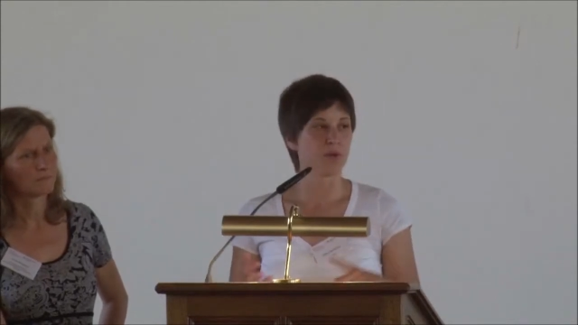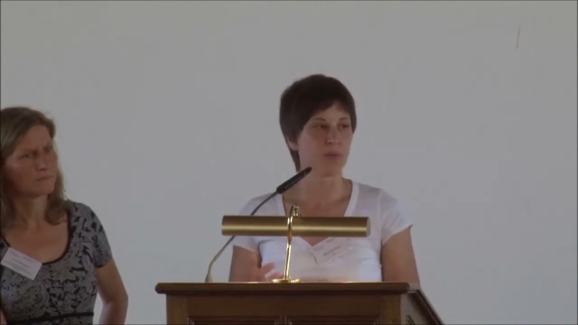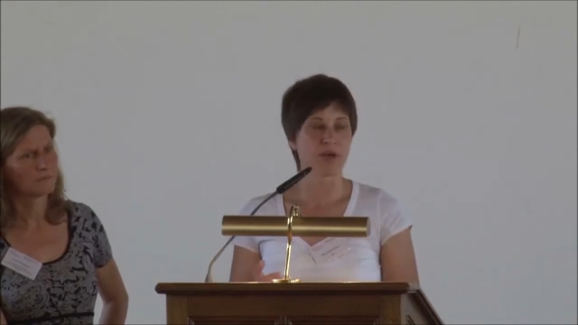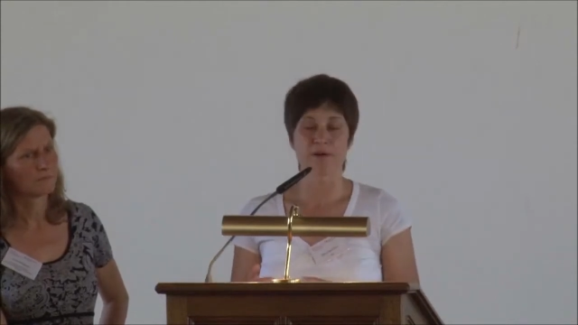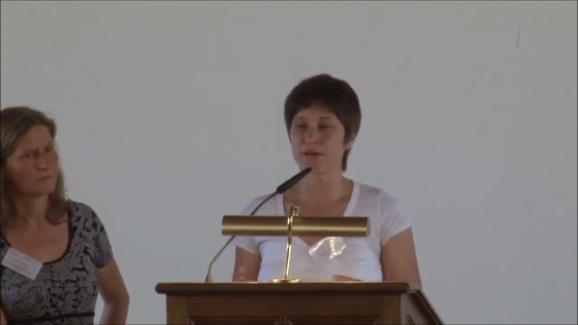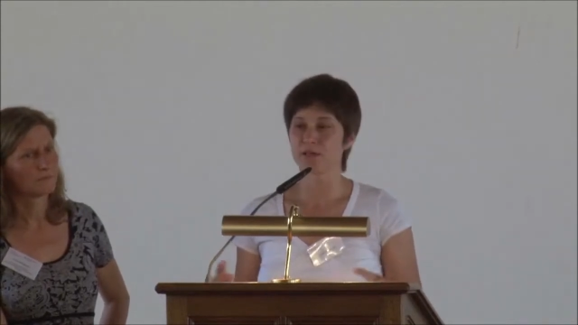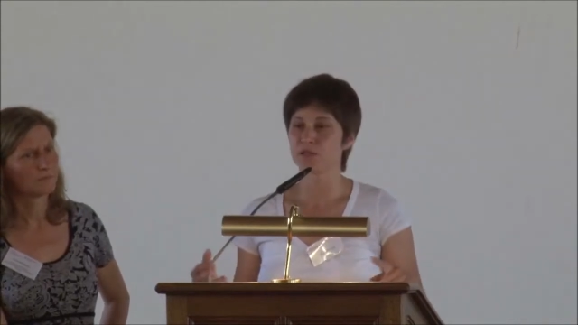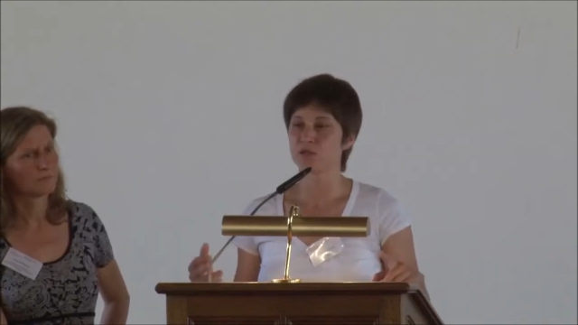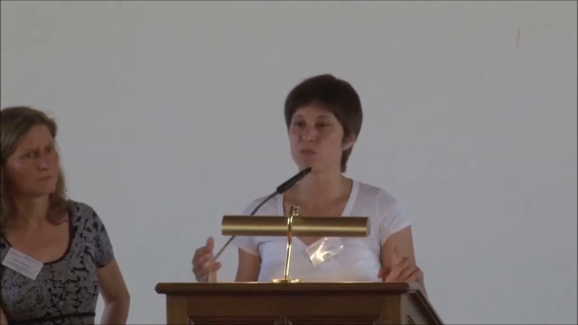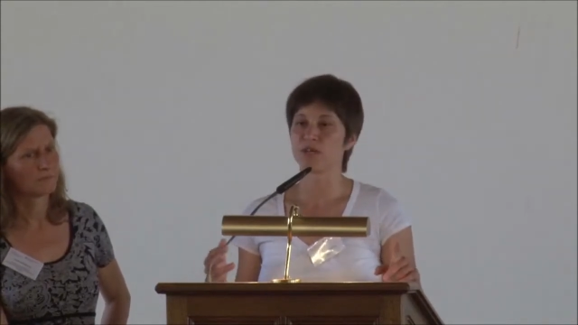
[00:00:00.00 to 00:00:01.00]
Speaker 1: be
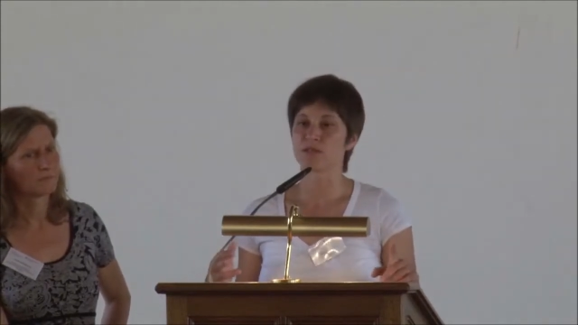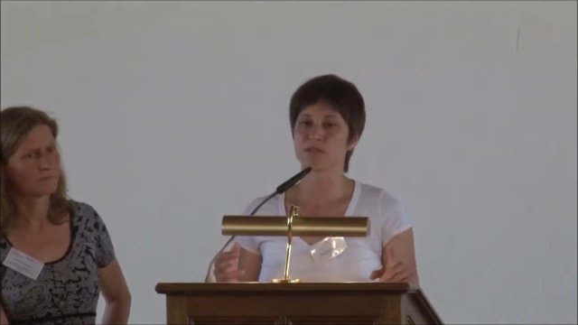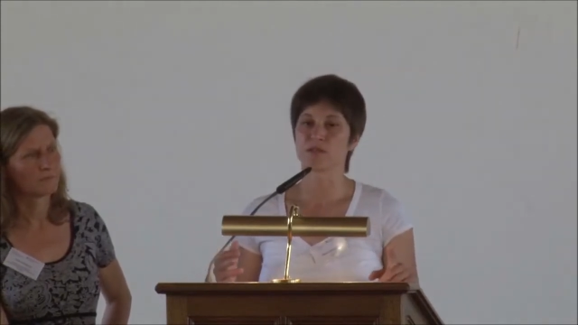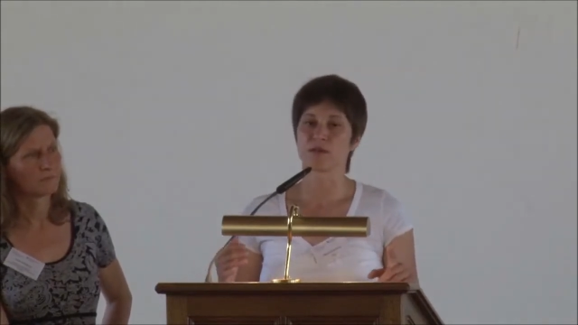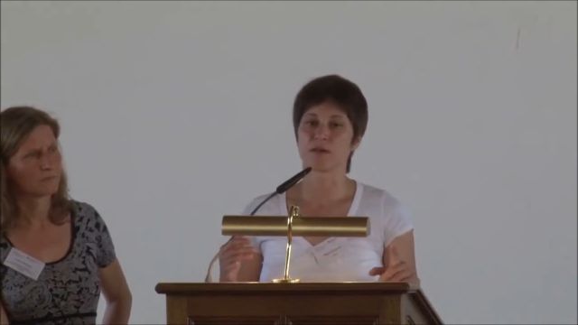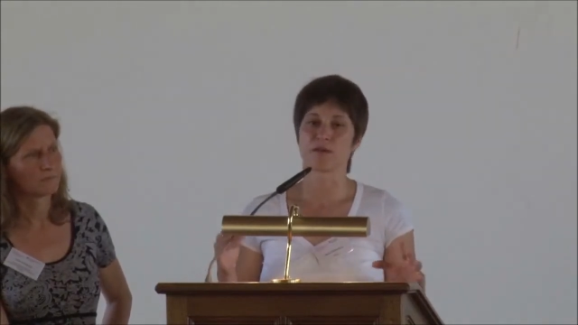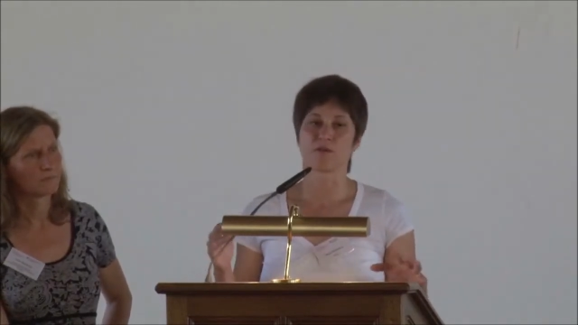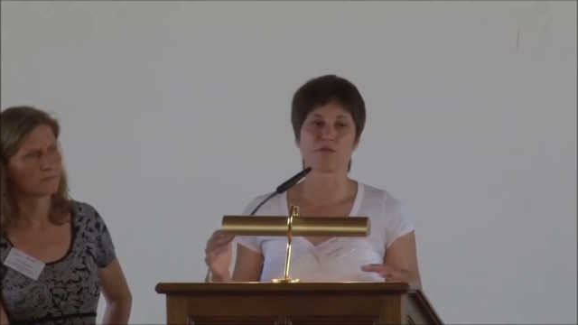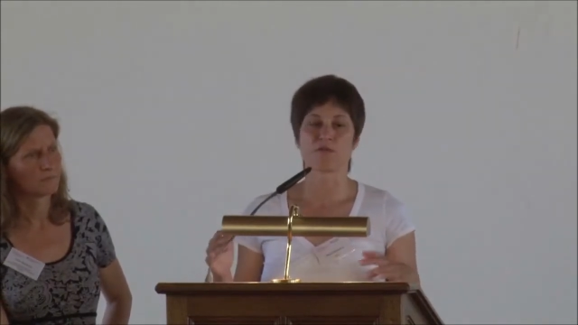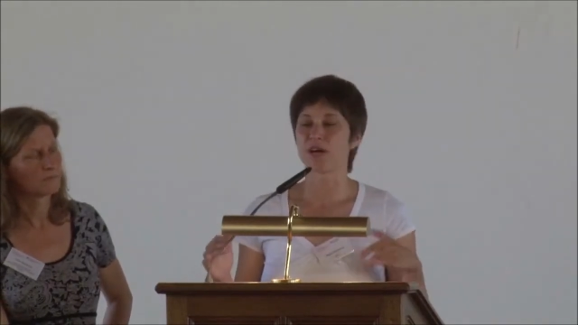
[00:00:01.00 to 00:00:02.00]
married, you must
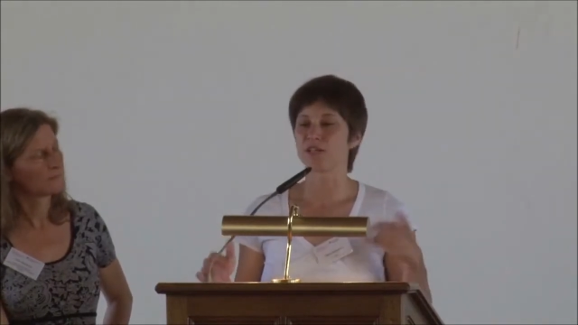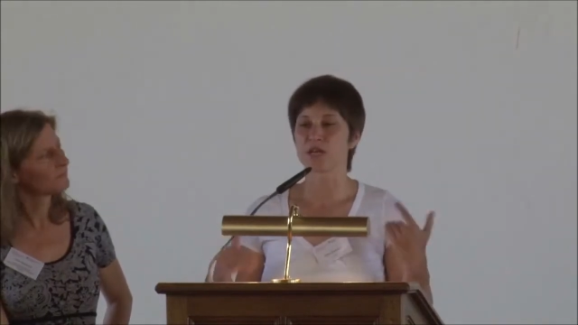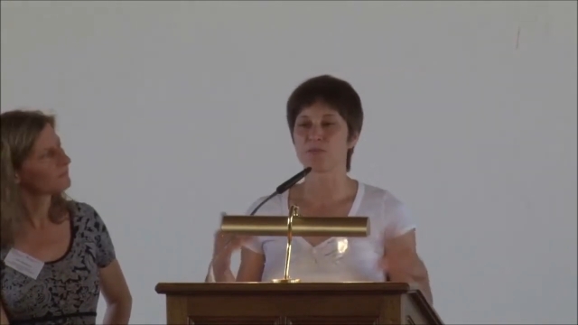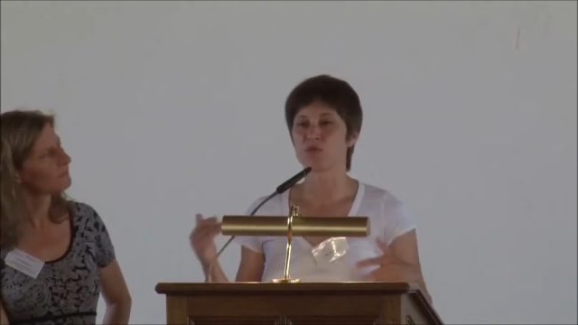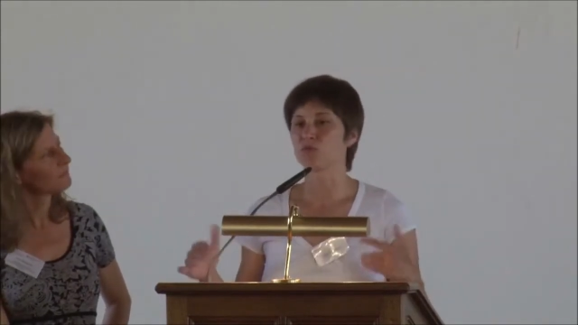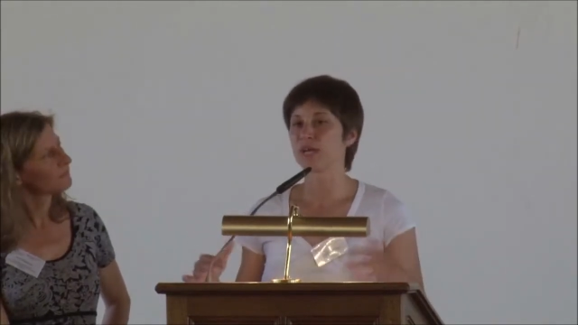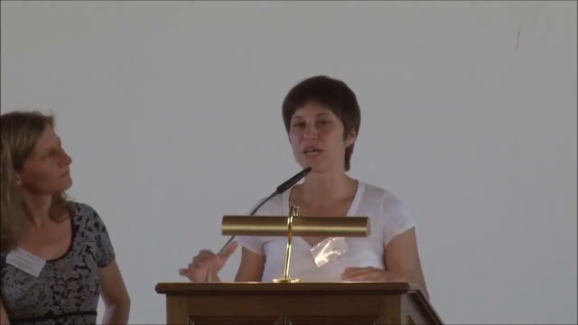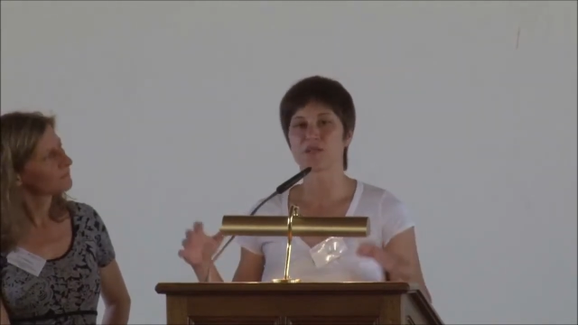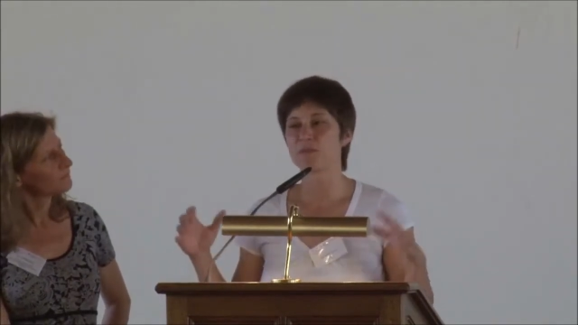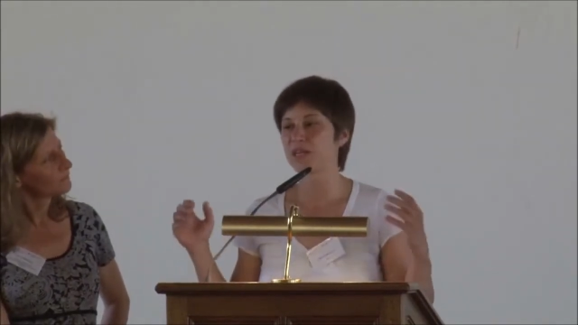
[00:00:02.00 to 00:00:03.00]
uh, fight up to
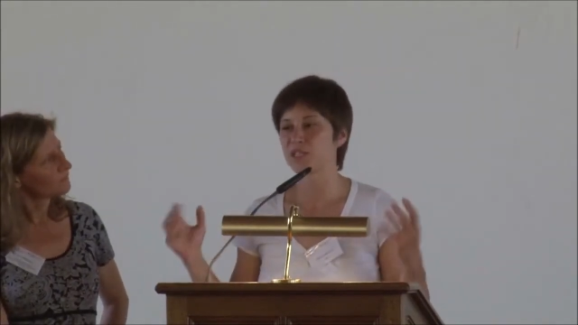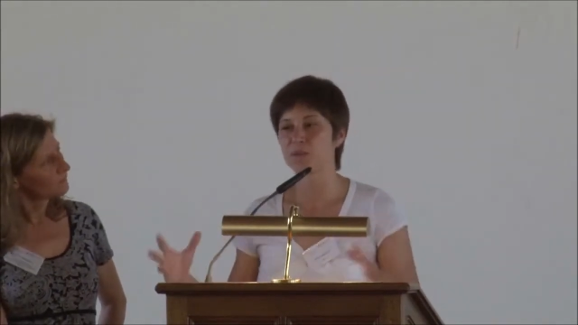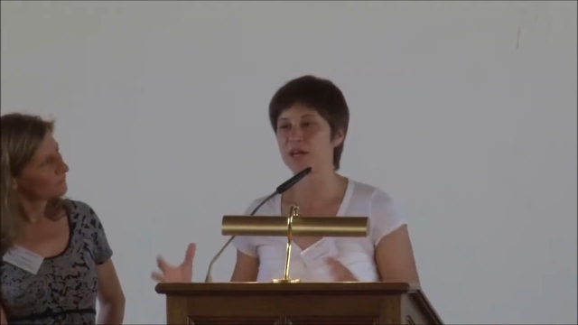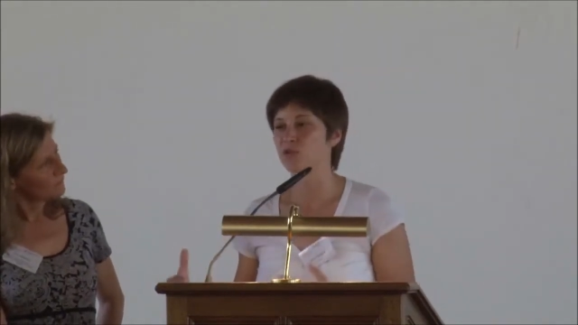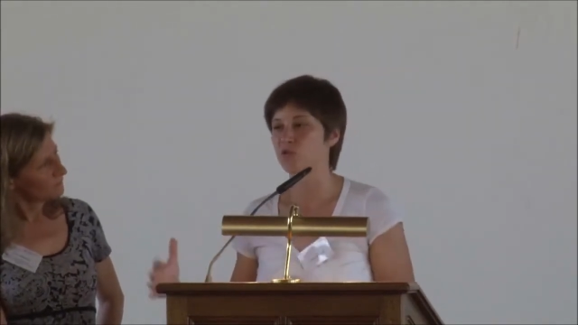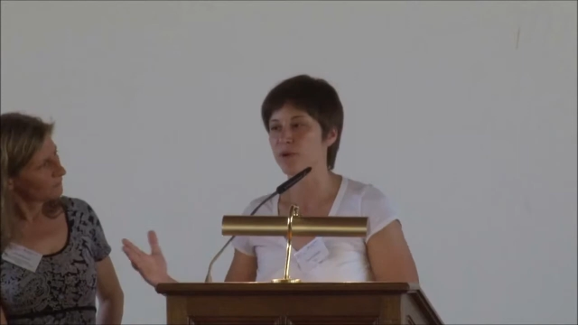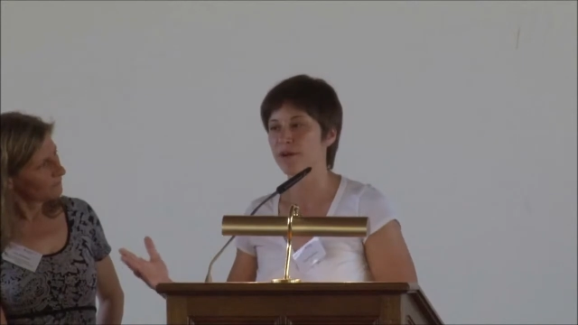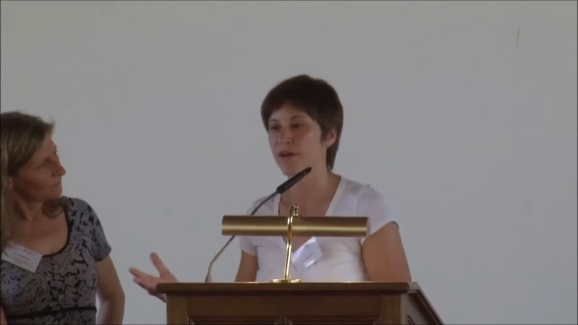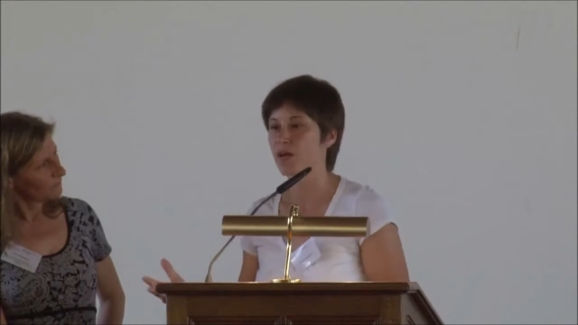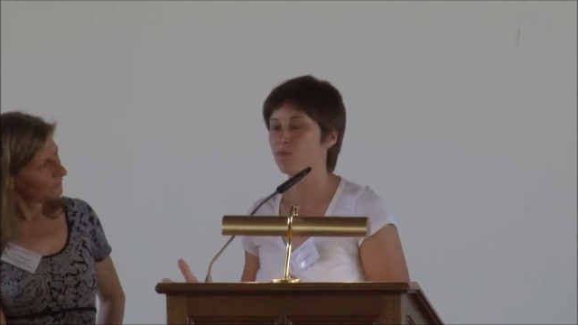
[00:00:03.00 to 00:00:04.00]
get a better man to
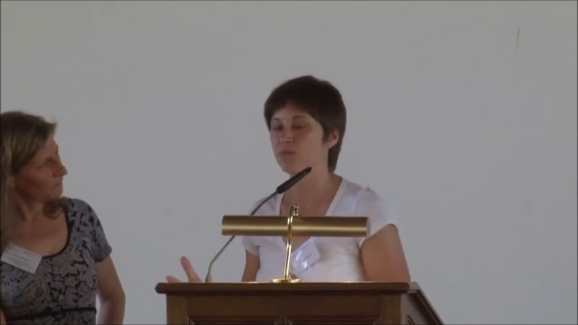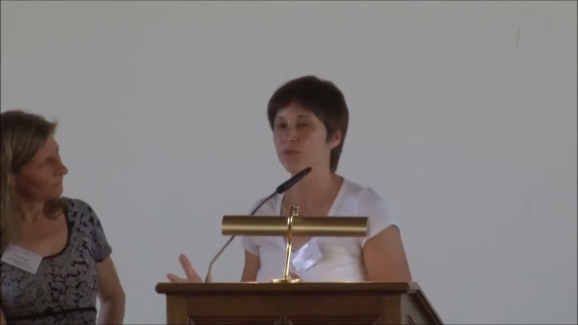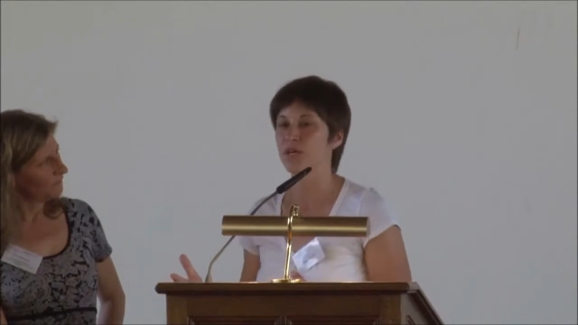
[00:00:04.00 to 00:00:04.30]
marry up,